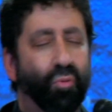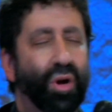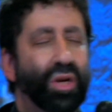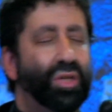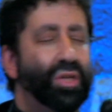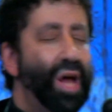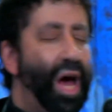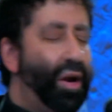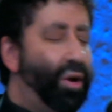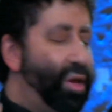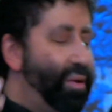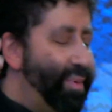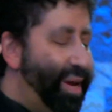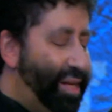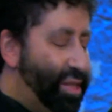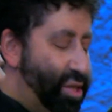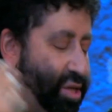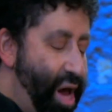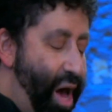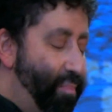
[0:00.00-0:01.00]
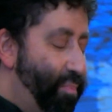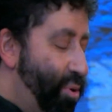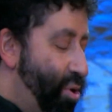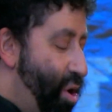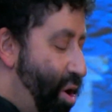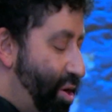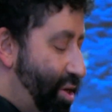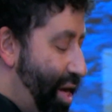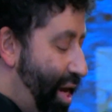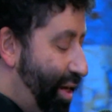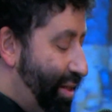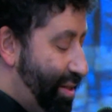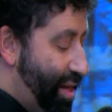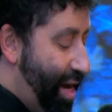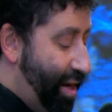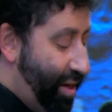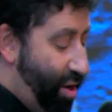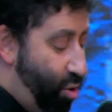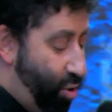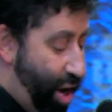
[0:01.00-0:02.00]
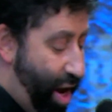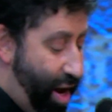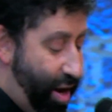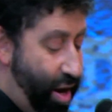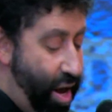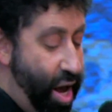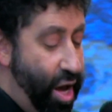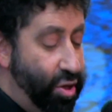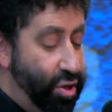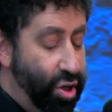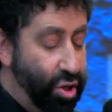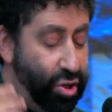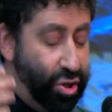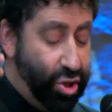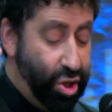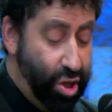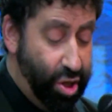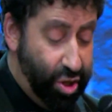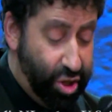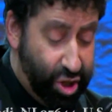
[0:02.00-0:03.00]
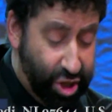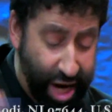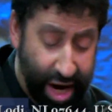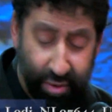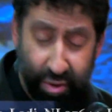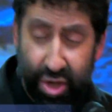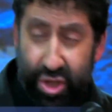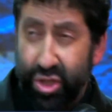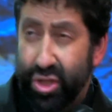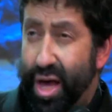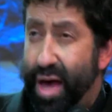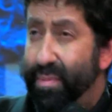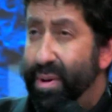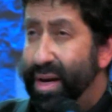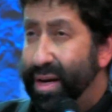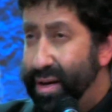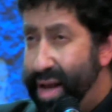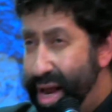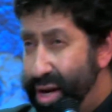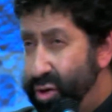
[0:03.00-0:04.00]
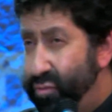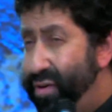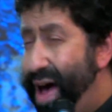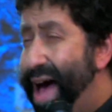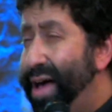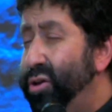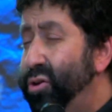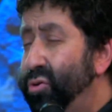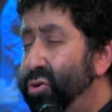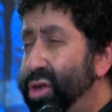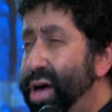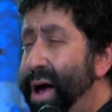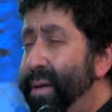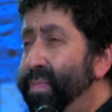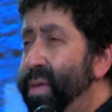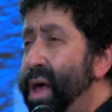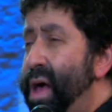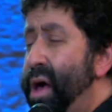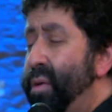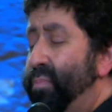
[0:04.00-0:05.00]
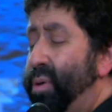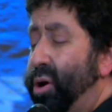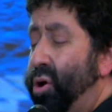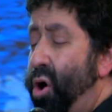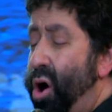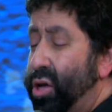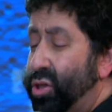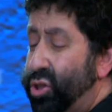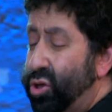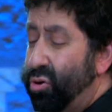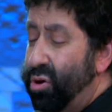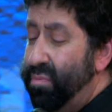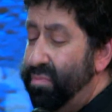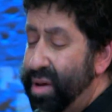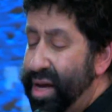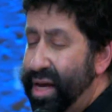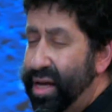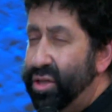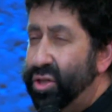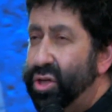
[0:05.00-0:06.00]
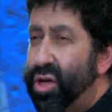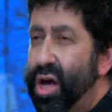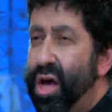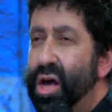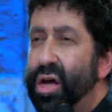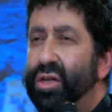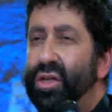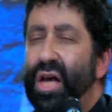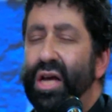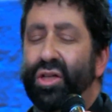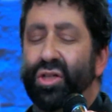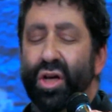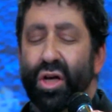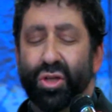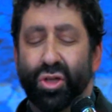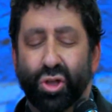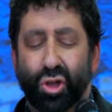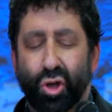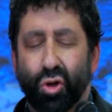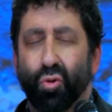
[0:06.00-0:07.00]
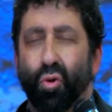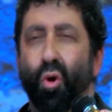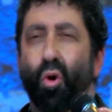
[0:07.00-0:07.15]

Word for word: which not only means number our days, like, okay, to, to cherish them and, and value them, but also it means teach us to